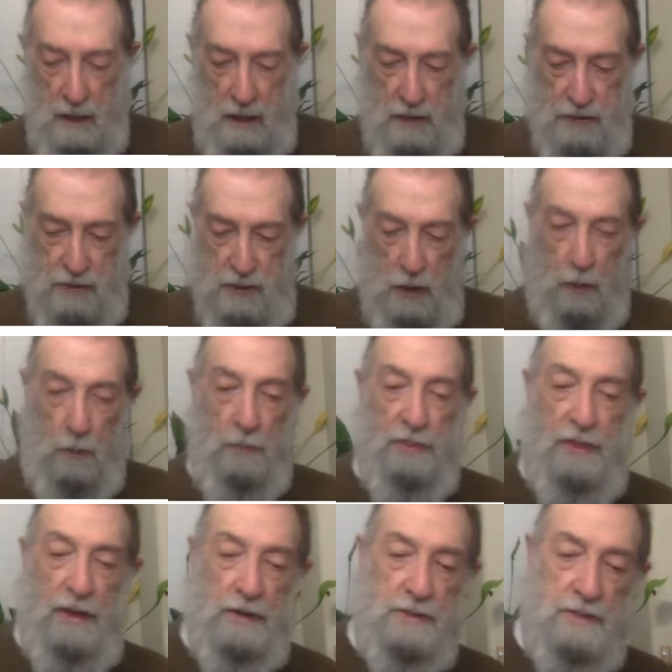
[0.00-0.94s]
So
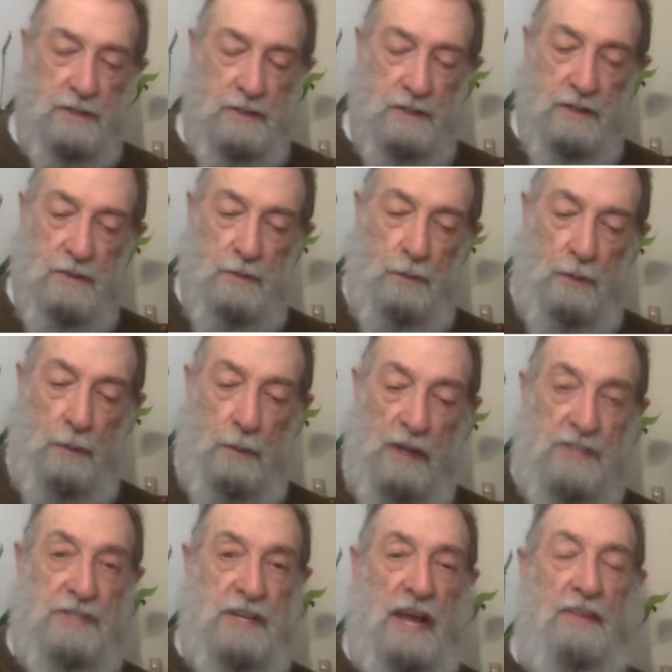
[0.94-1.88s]
there's,
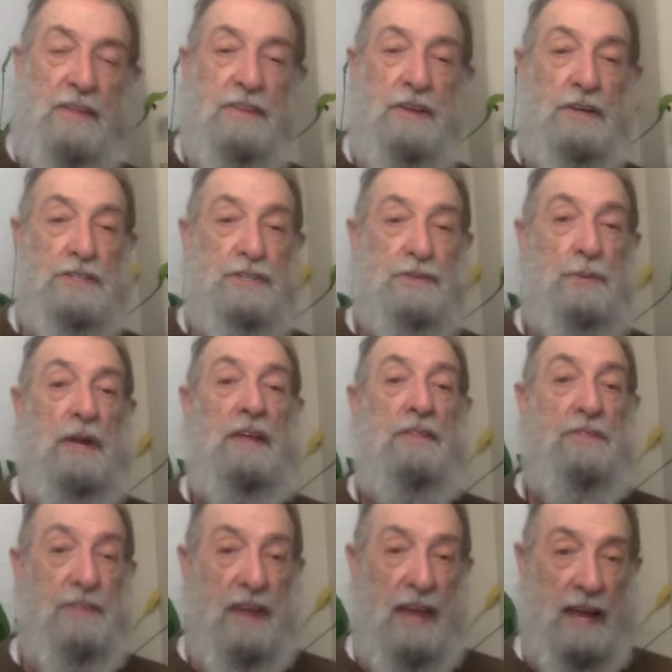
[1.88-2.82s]
we say that there's three
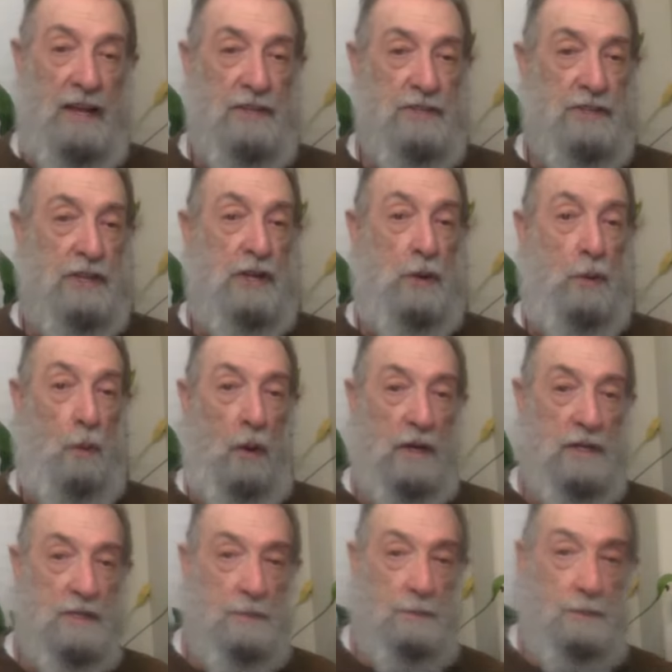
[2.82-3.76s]
things that you
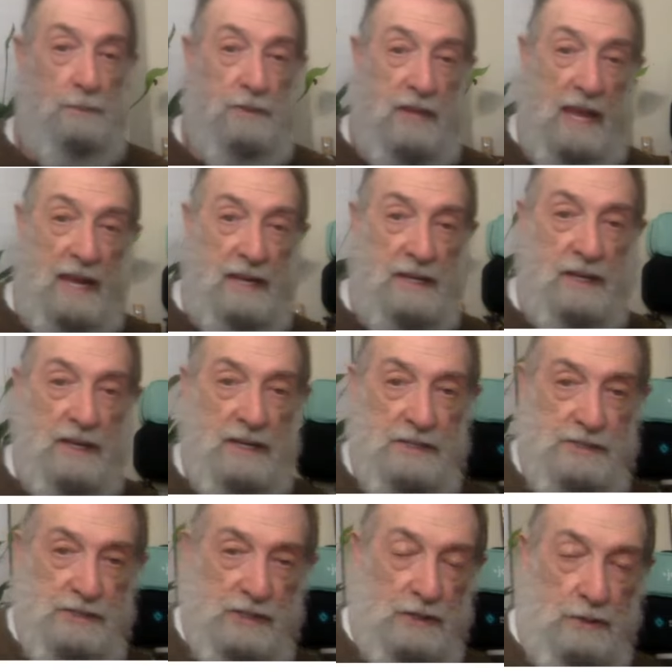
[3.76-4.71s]
want to take into
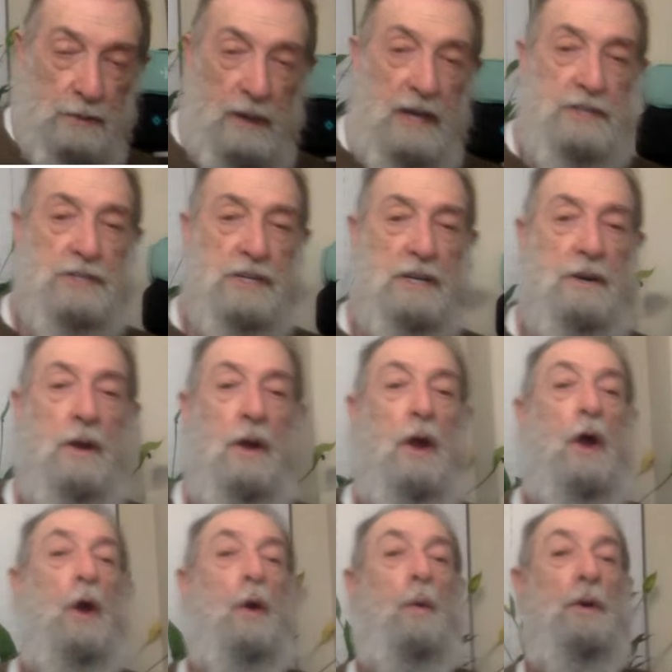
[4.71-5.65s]
consideration
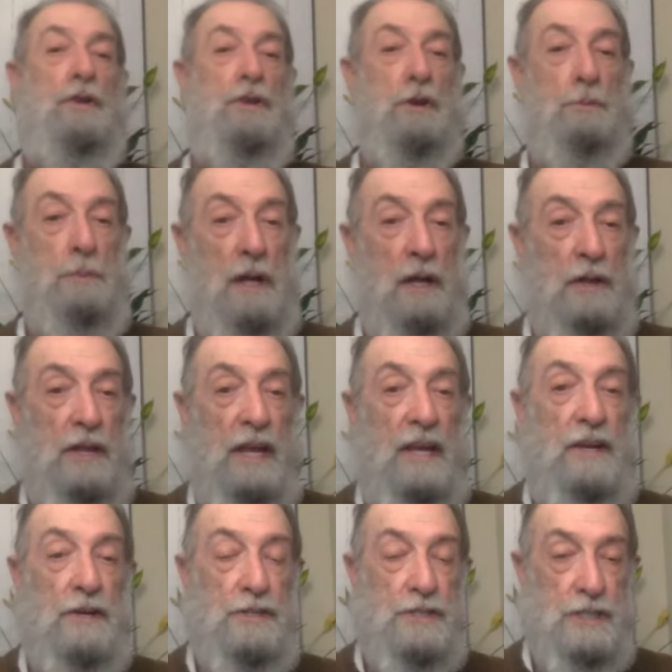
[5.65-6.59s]
when you're
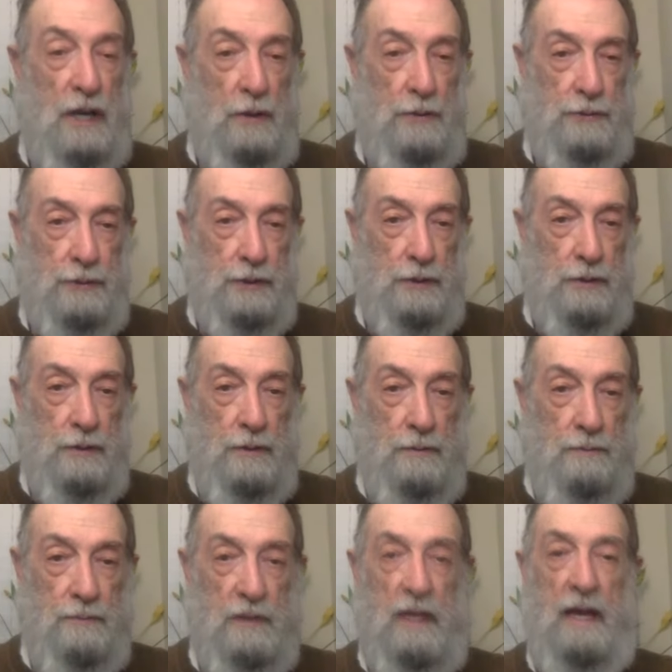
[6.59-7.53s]
building your shelter.
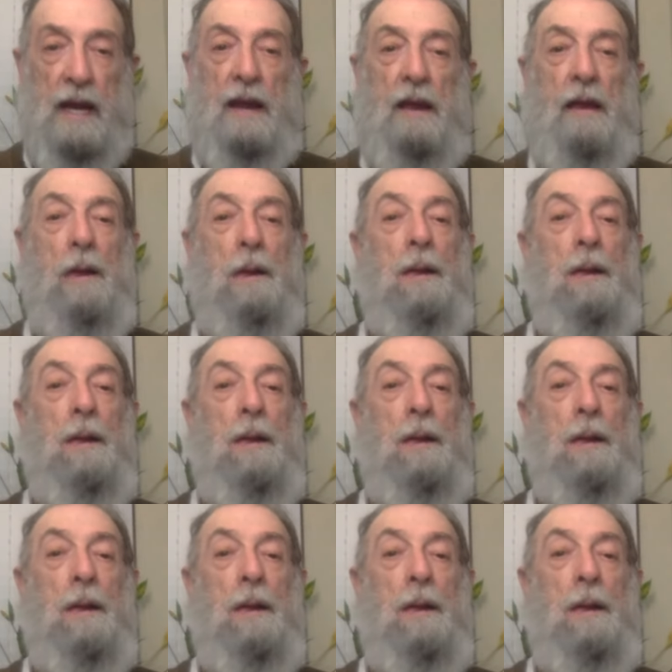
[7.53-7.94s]
Okay.